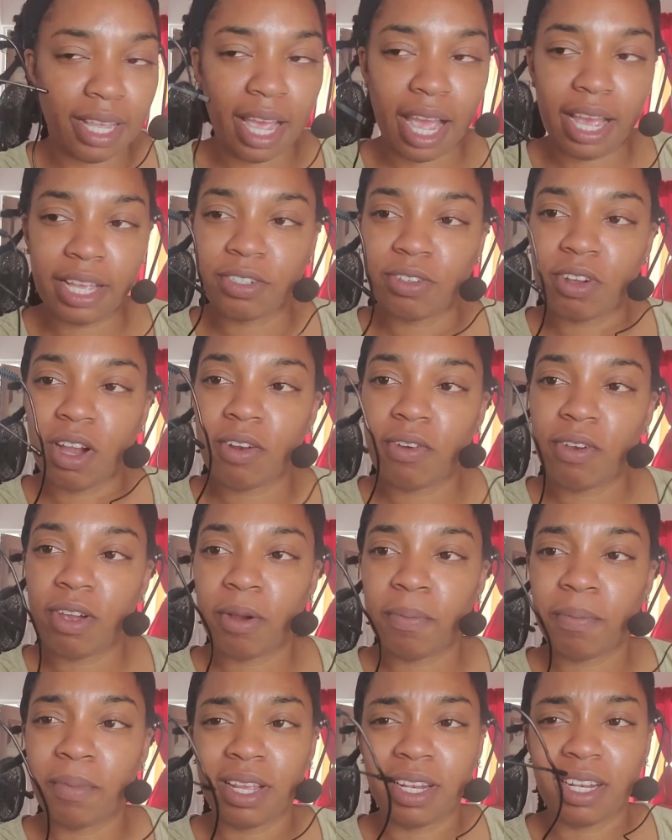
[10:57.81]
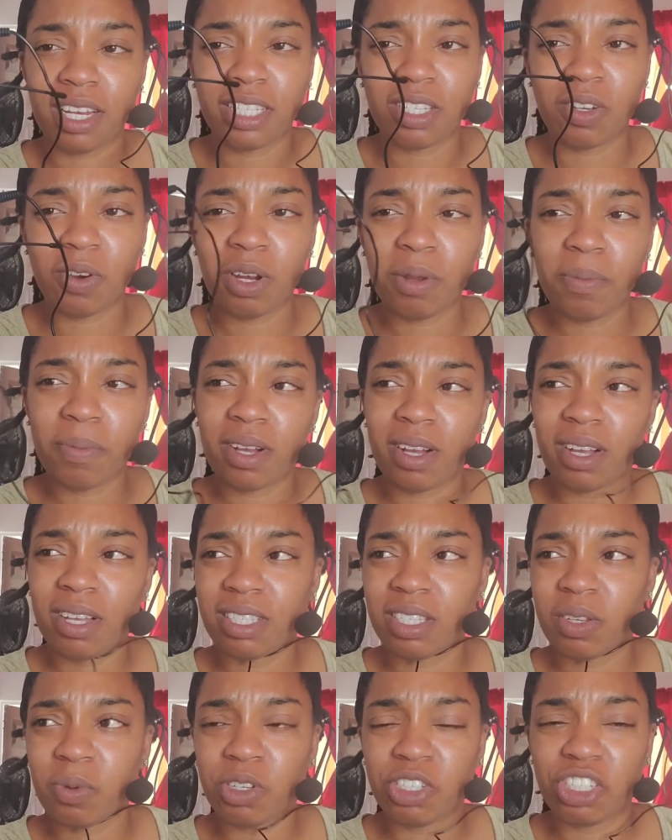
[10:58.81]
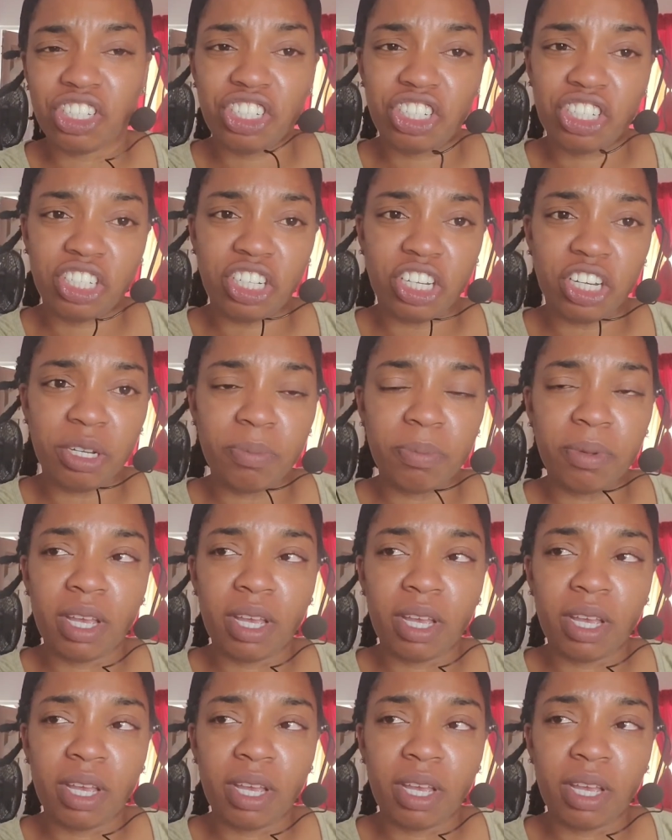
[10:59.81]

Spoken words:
I strongly recommend this only because it was cheap.